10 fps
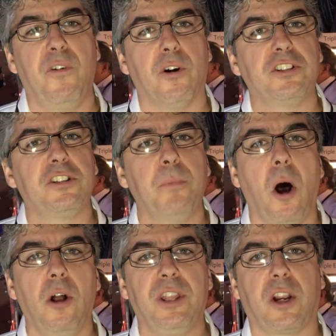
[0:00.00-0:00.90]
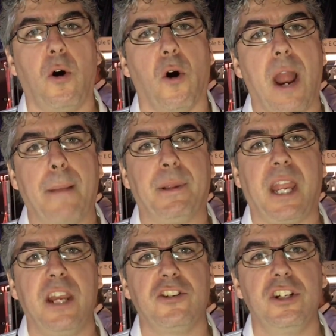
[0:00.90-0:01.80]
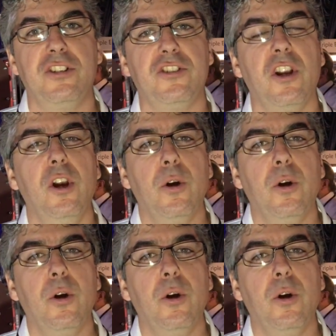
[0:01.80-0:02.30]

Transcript: for small decor applications,